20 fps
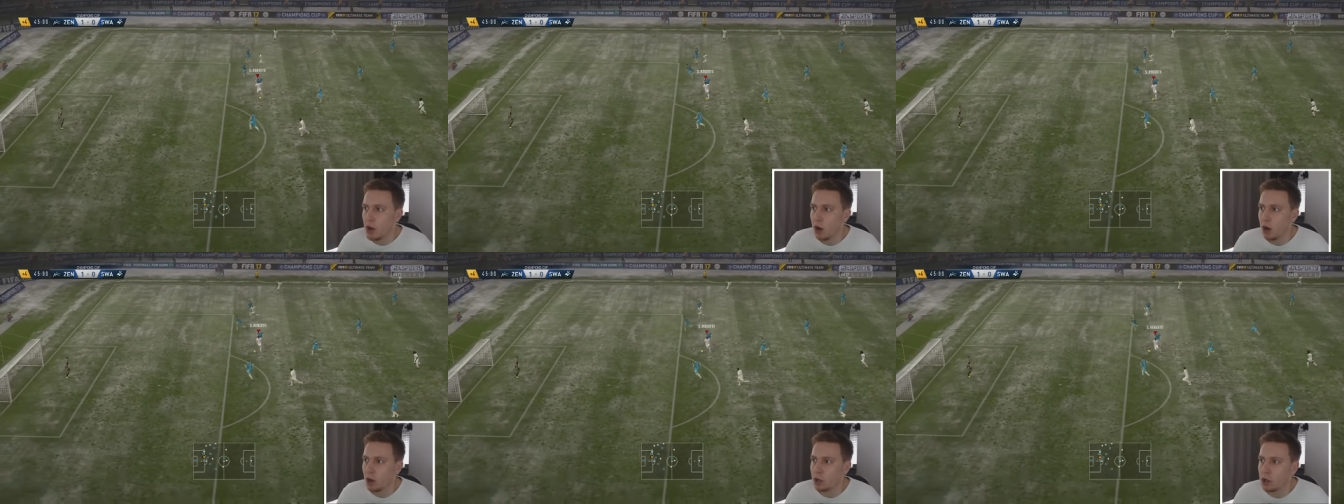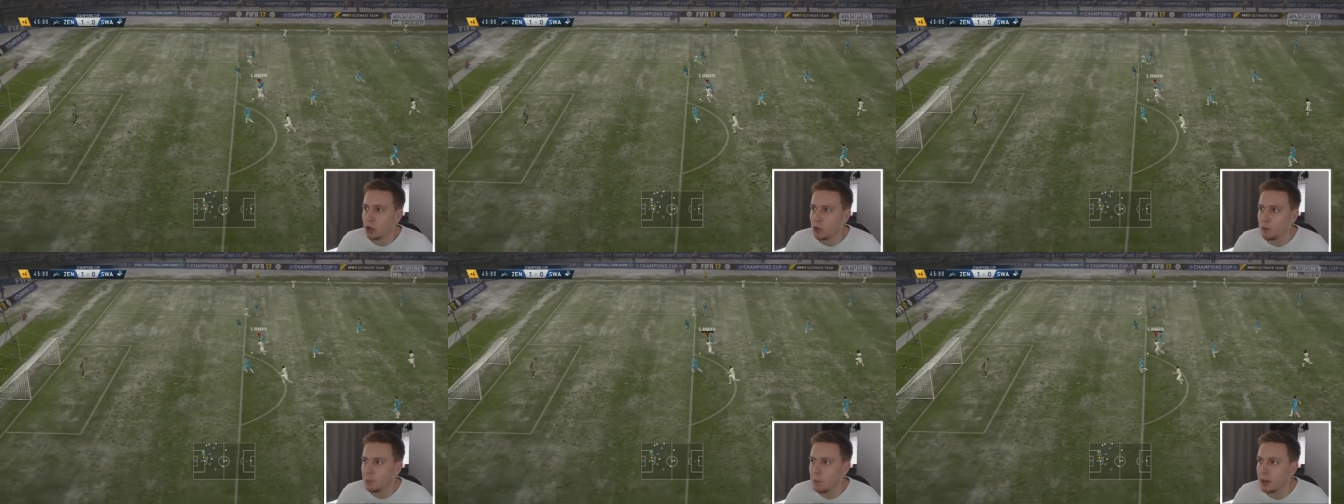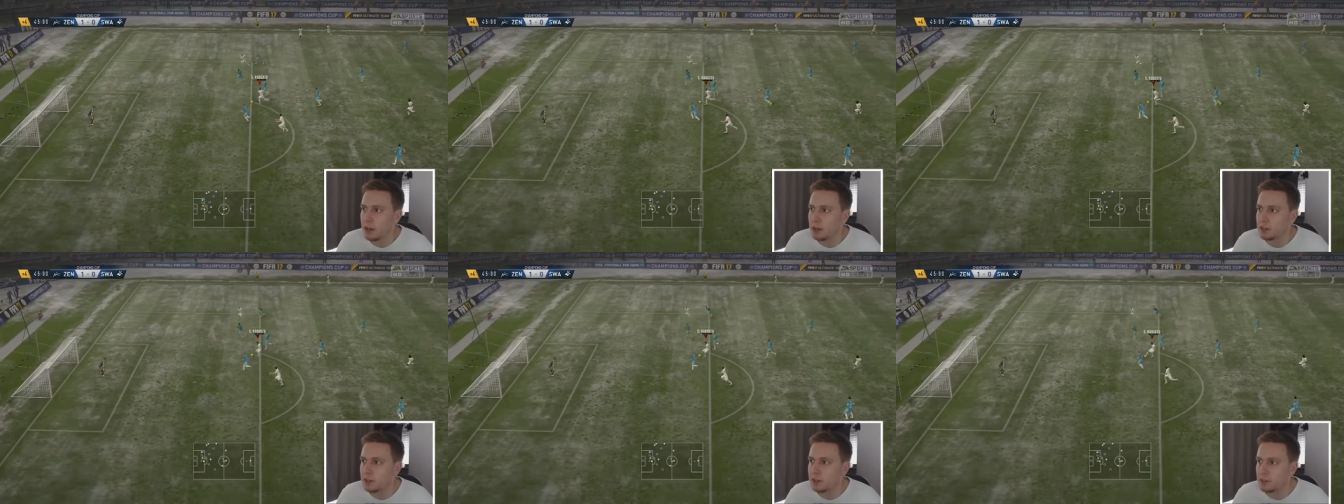Oh, goes
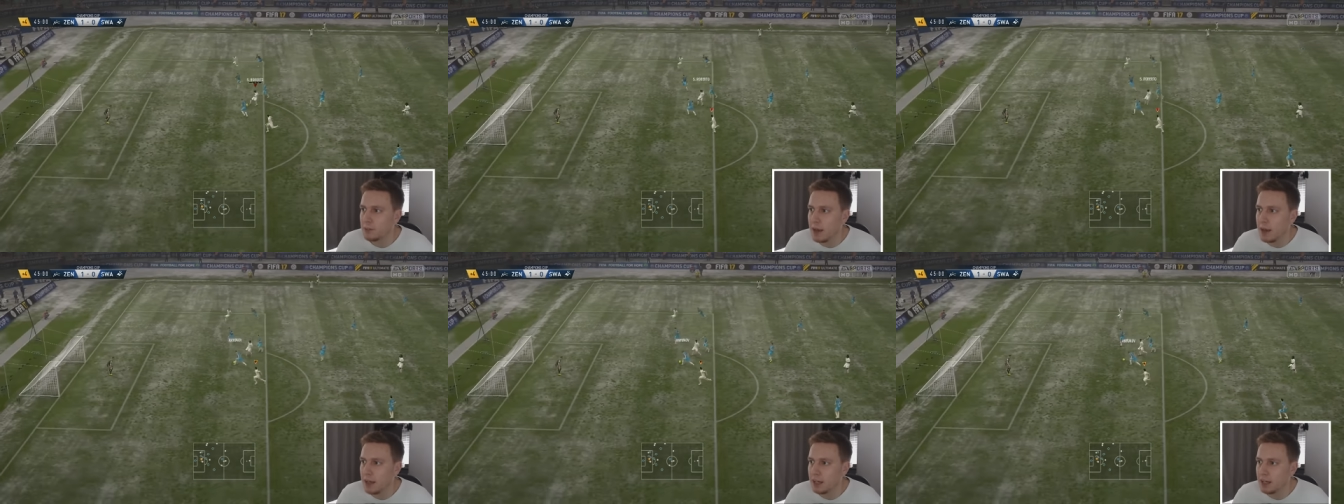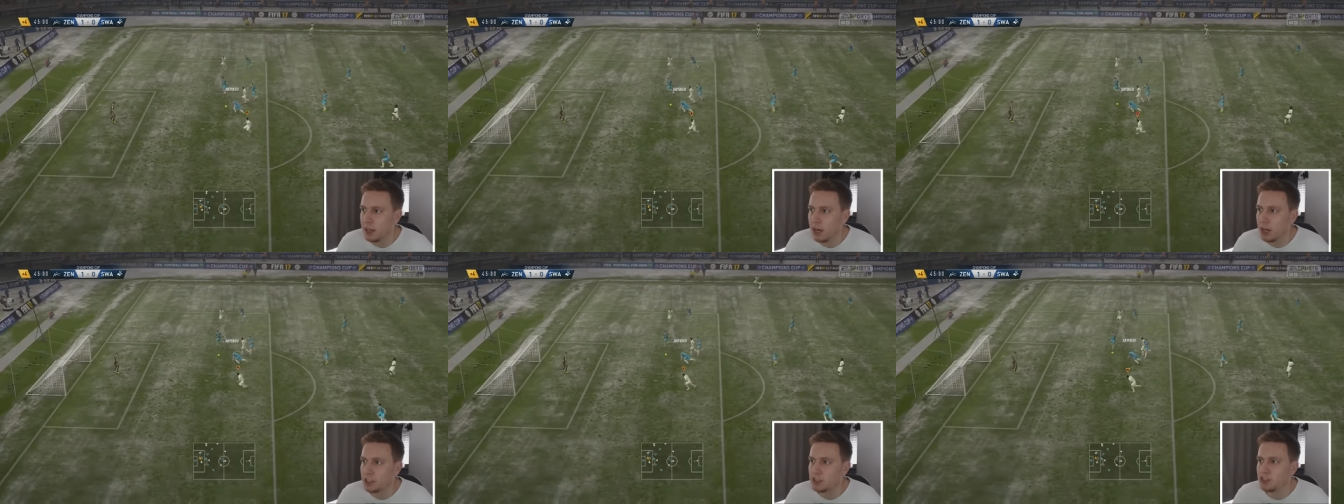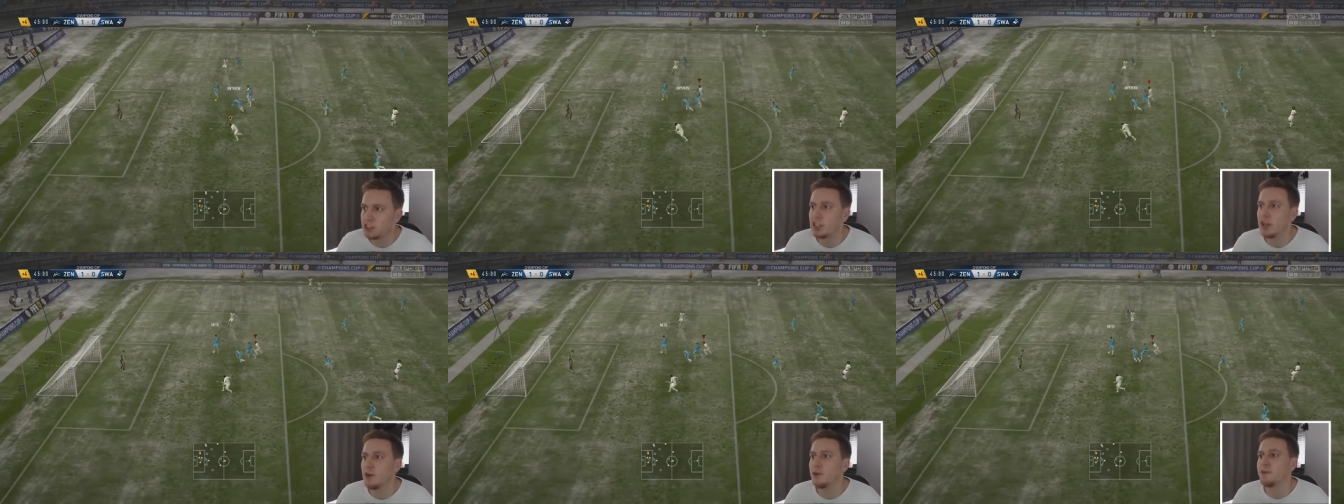past his man.
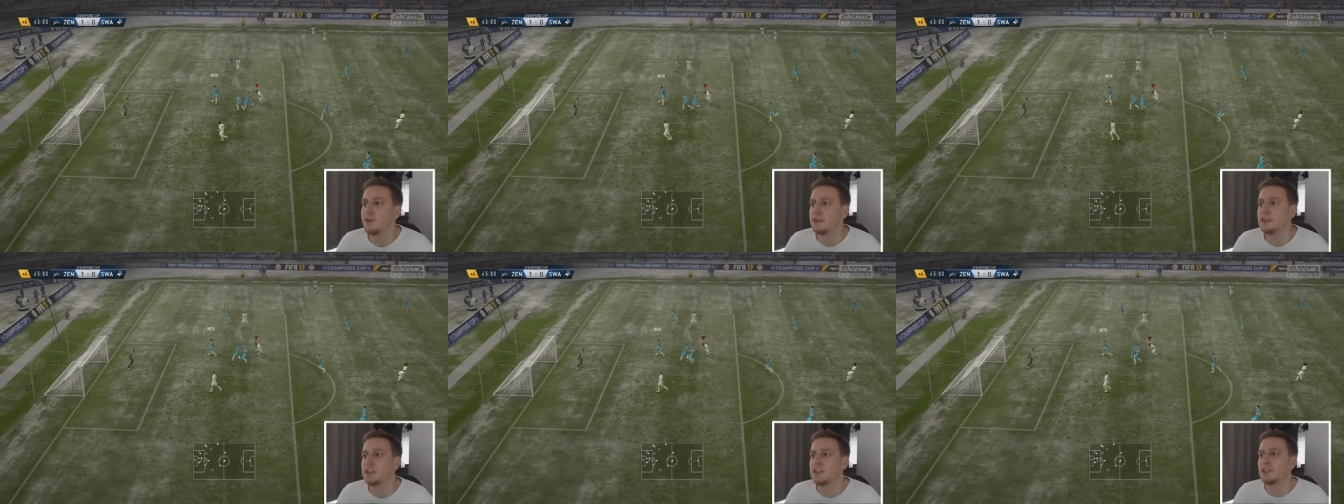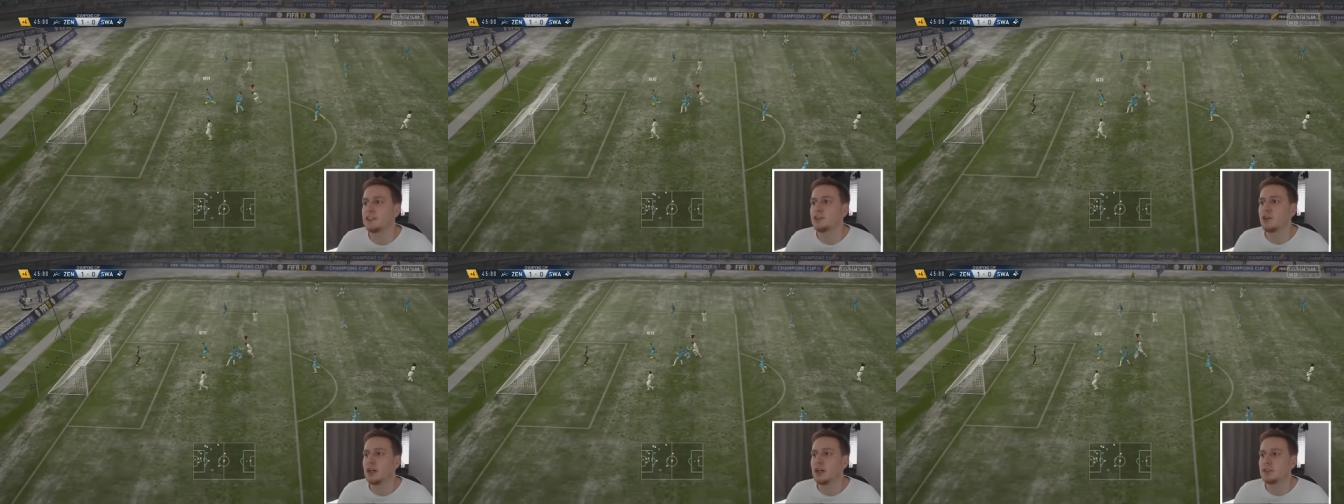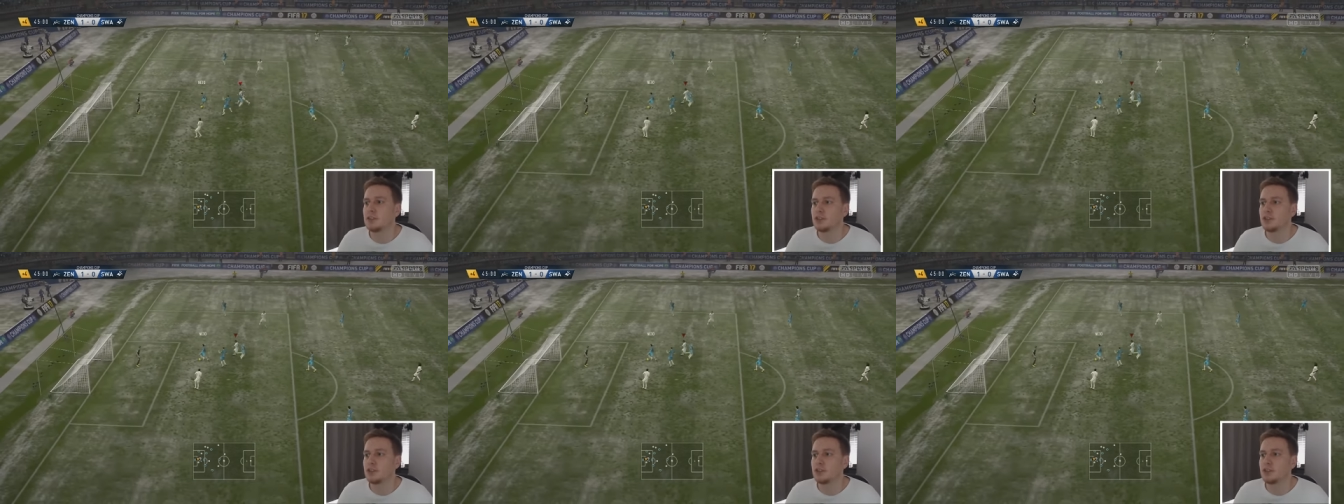Unselfishly tried